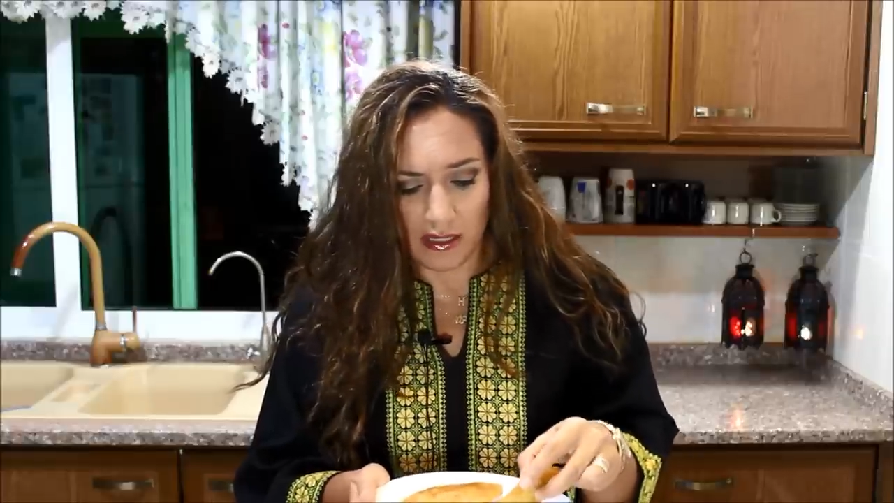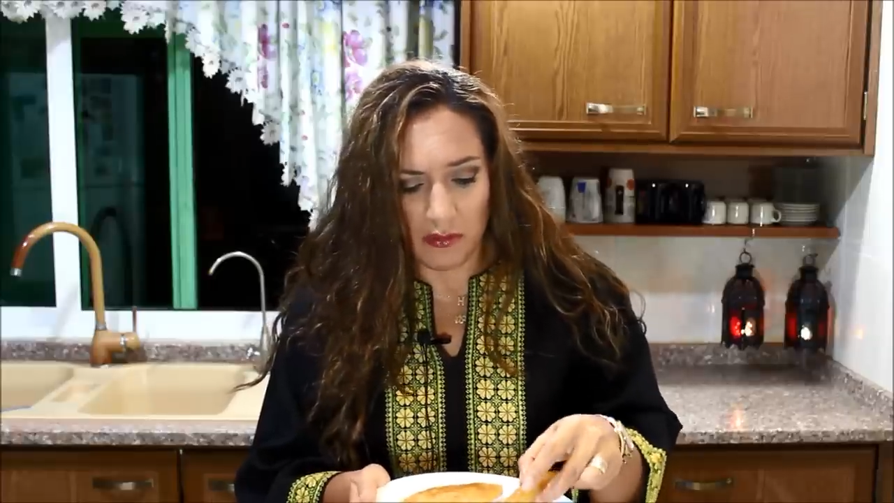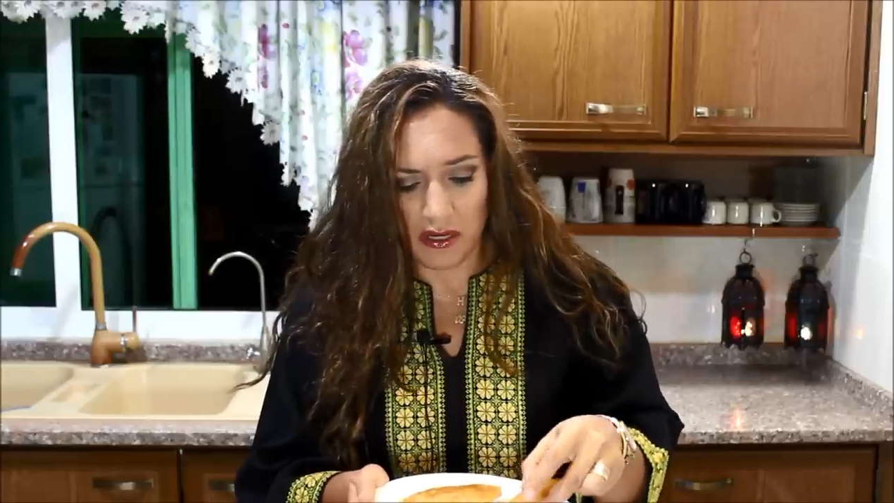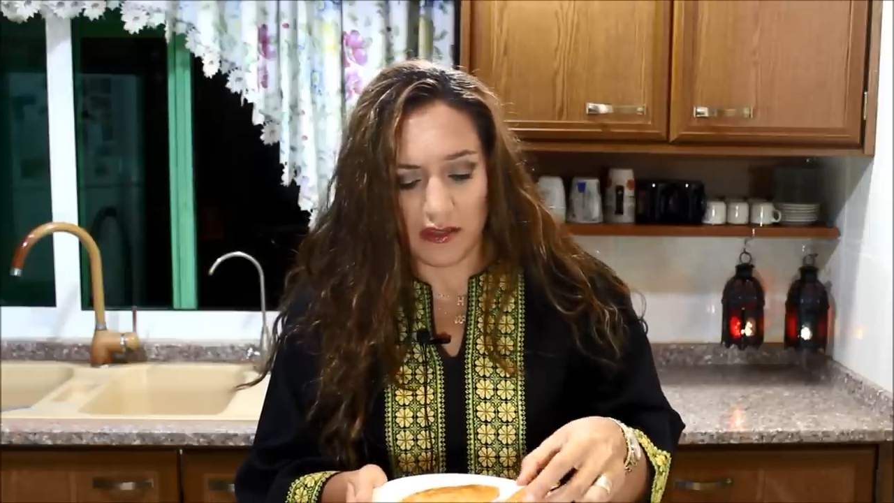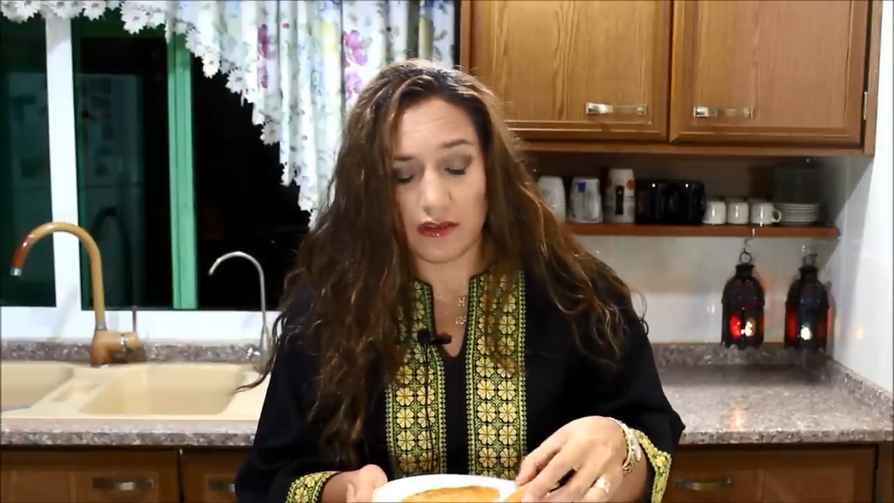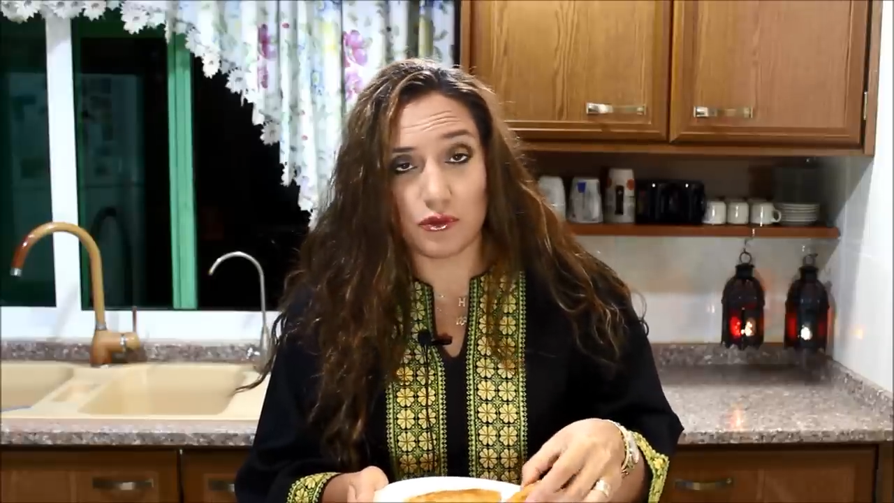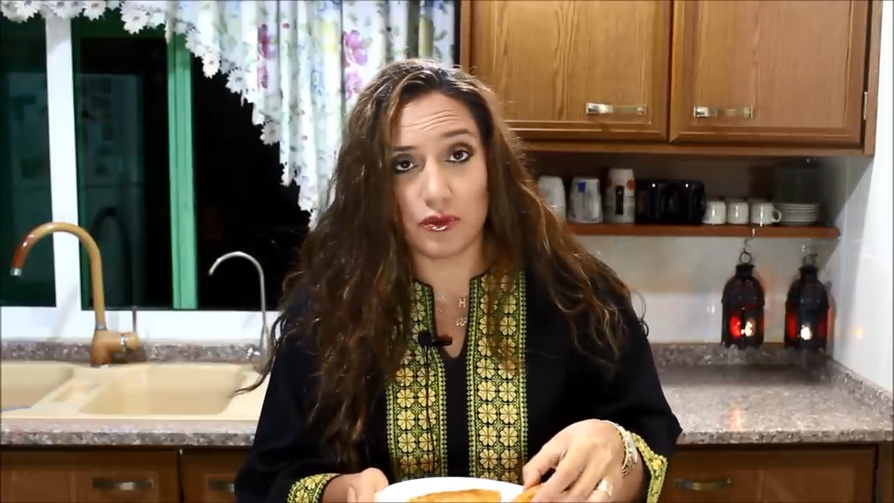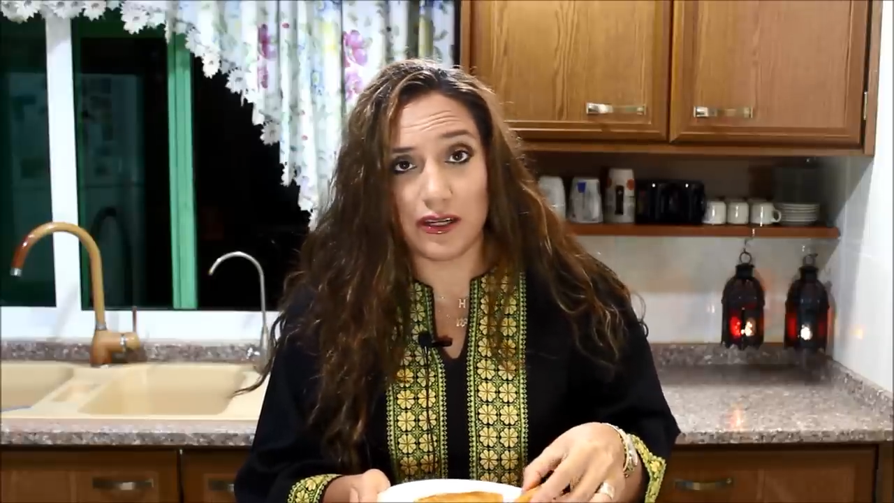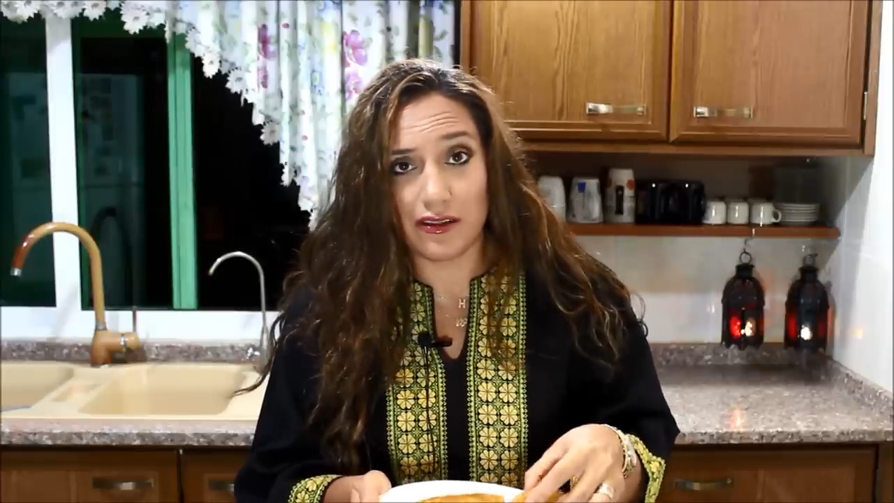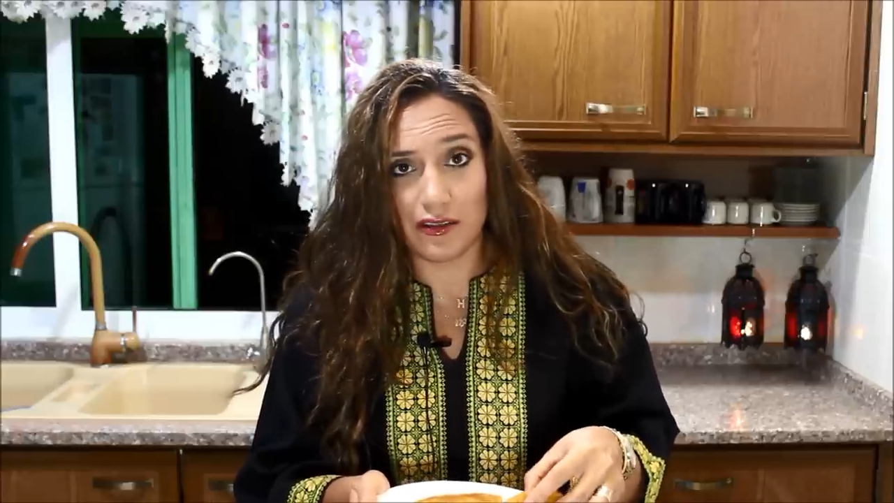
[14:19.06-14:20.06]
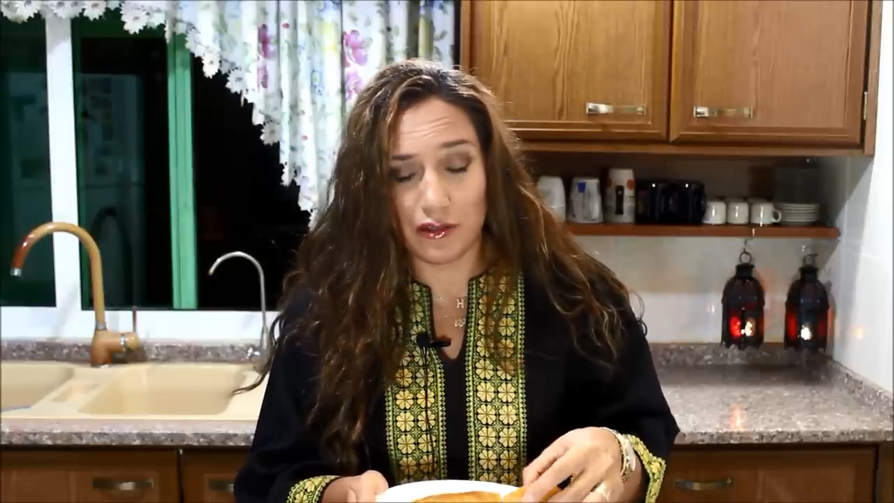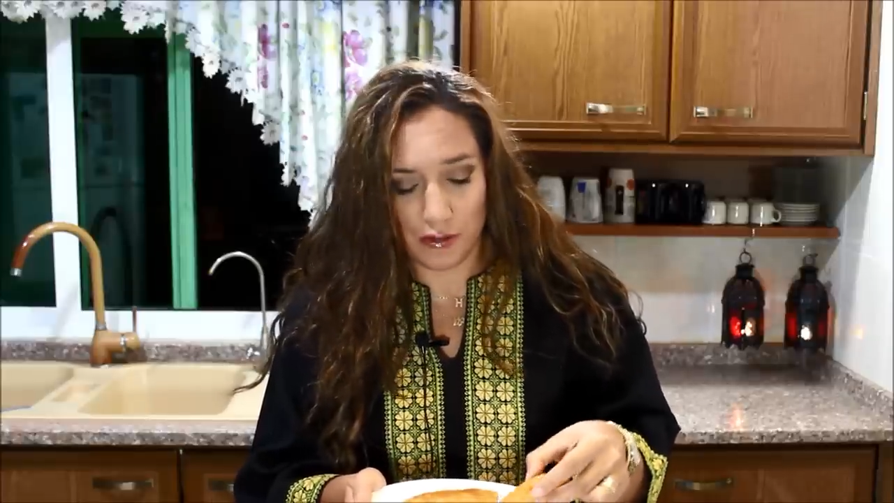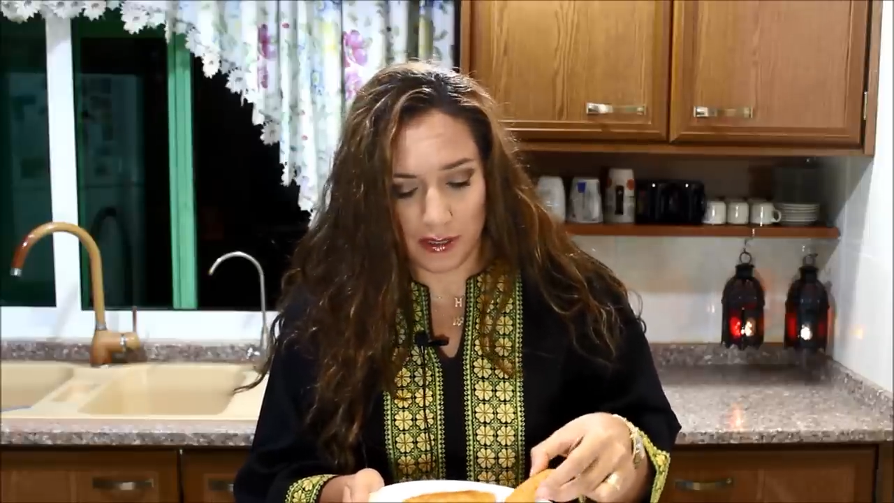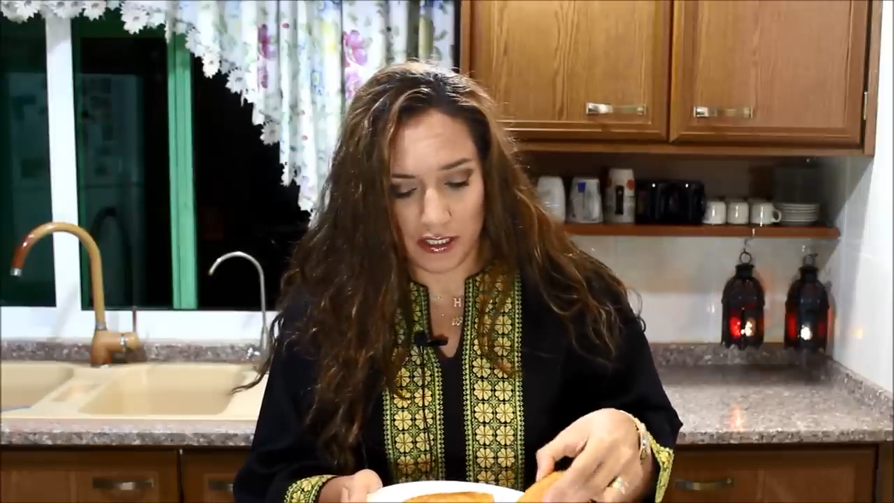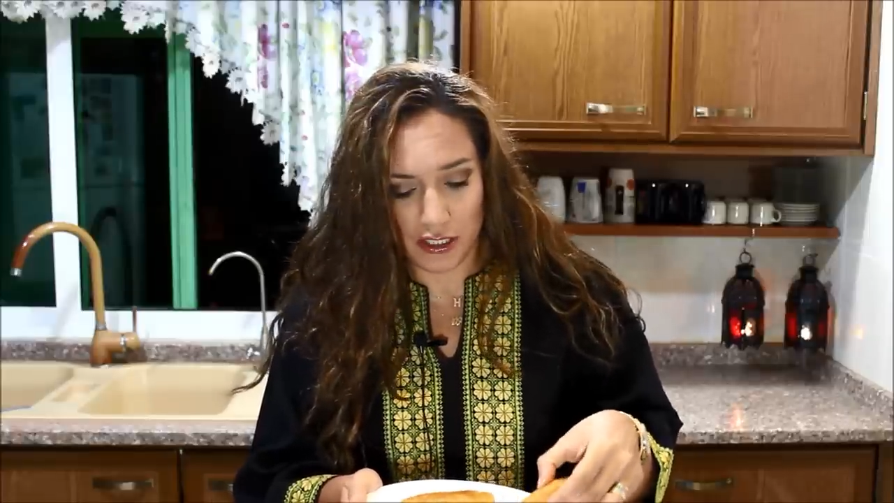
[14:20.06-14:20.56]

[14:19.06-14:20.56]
I mean, there's really nothing to it.